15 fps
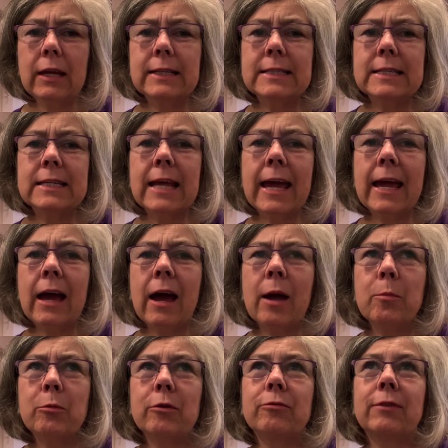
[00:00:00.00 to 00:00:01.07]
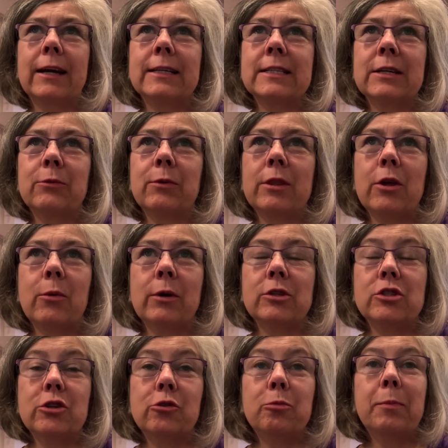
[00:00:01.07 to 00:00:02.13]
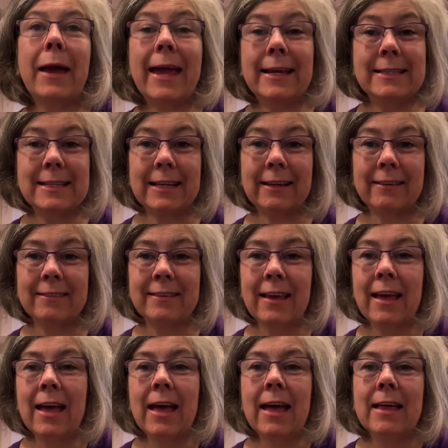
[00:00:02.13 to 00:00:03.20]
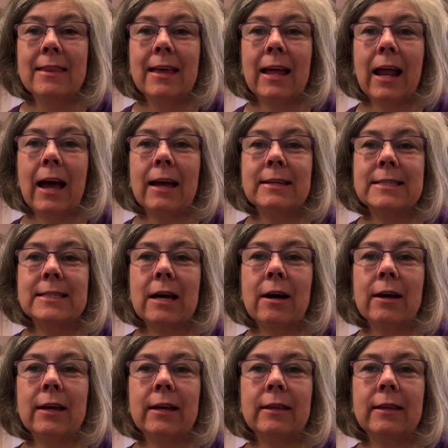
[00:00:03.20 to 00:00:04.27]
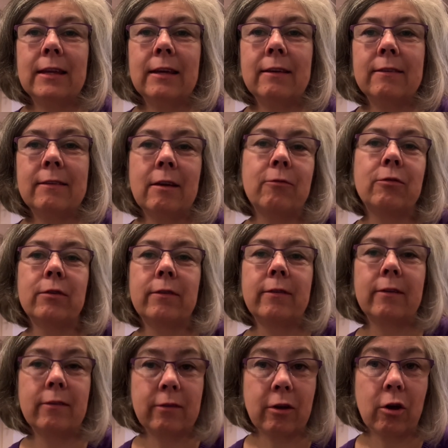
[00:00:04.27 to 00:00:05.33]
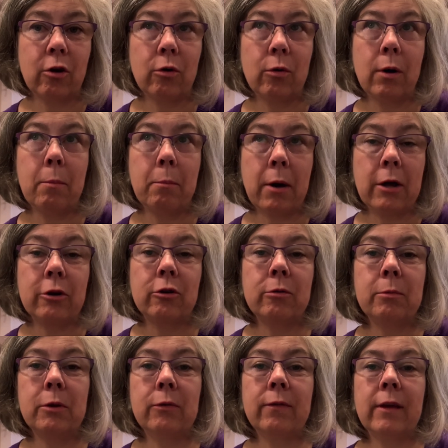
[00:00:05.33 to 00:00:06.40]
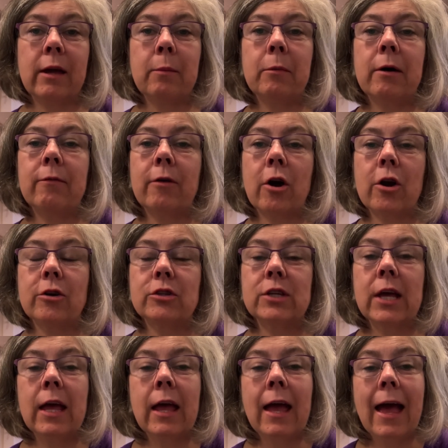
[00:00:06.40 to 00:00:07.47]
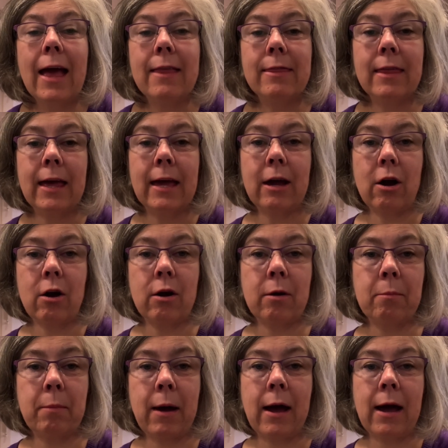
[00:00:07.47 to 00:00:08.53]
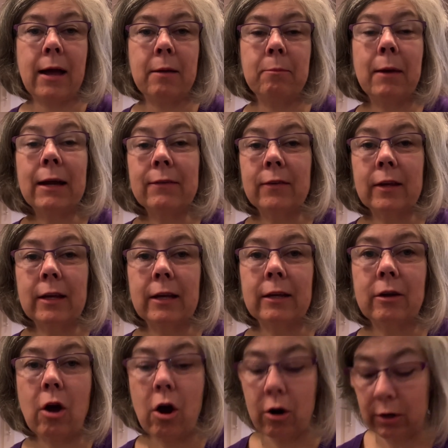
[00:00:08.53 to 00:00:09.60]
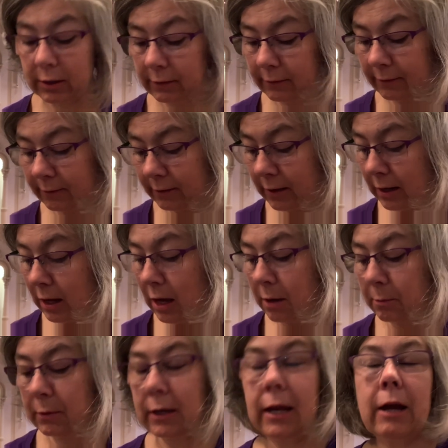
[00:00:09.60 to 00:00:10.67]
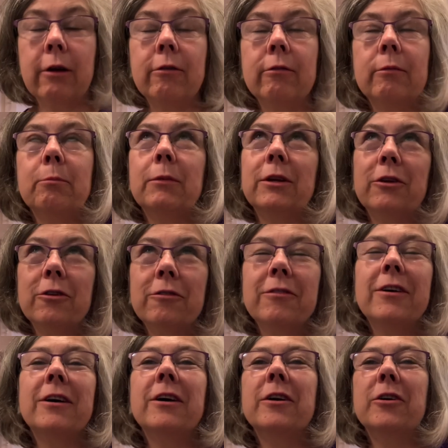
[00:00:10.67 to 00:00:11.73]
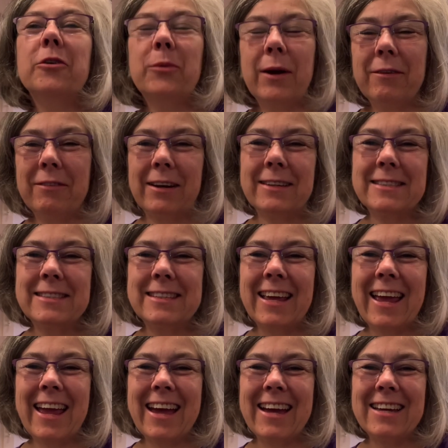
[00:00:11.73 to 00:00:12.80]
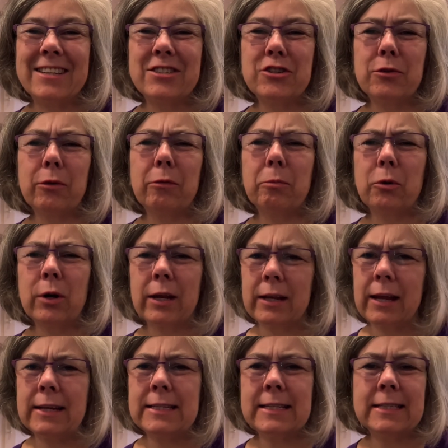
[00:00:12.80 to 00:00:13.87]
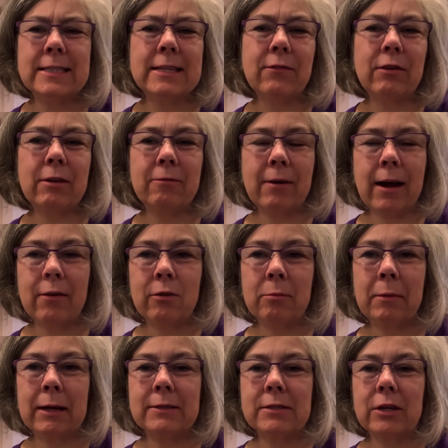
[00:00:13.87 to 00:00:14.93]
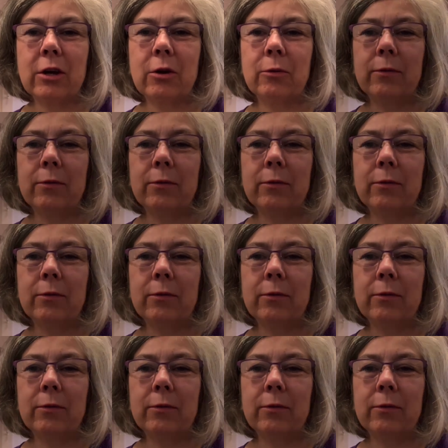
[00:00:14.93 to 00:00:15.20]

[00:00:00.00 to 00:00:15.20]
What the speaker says: Today I'm reflecting with you on two paintings that I saw in the San Francisco Modern Museum of Art, and they are by Mexican artist Minerva Cuevas, and she was born in 1975 in Mexico